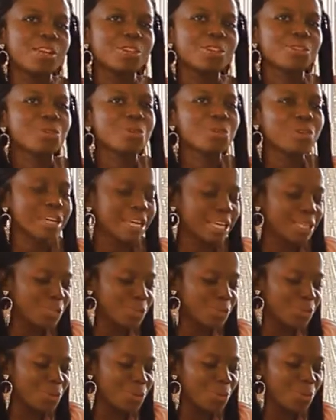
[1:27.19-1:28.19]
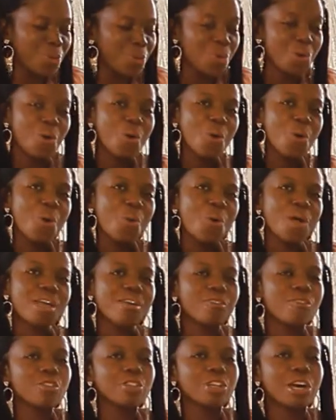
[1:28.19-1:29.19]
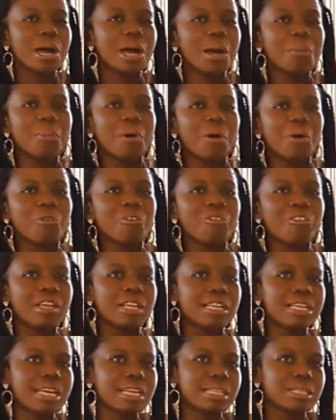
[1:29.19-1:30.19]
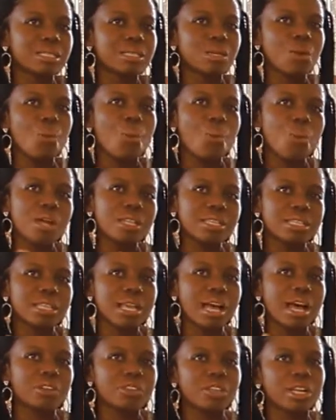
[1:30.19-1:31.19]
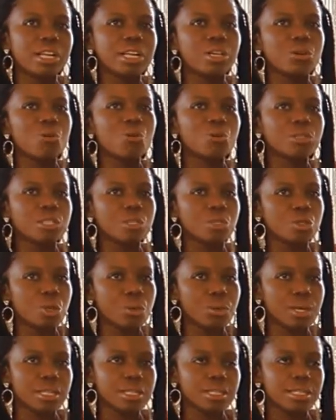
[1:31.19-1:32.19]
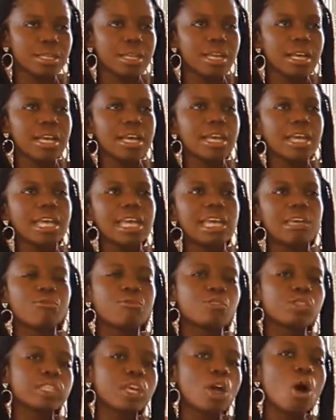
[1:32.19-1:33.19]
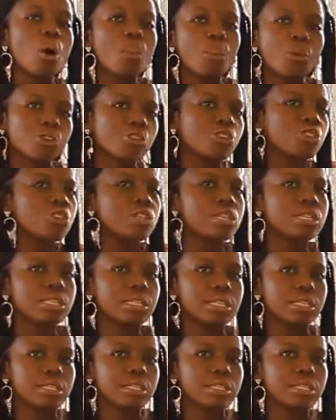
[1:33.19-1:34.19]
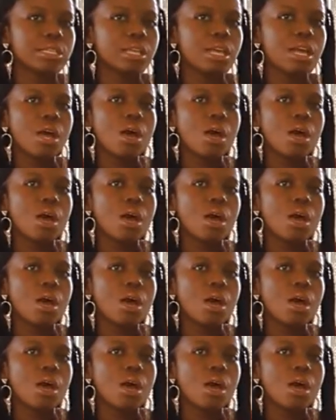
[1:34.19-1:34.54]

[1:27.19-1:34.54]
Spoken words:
So you get to know, if you talk about failures, what actually goes into it. If you say opportunities,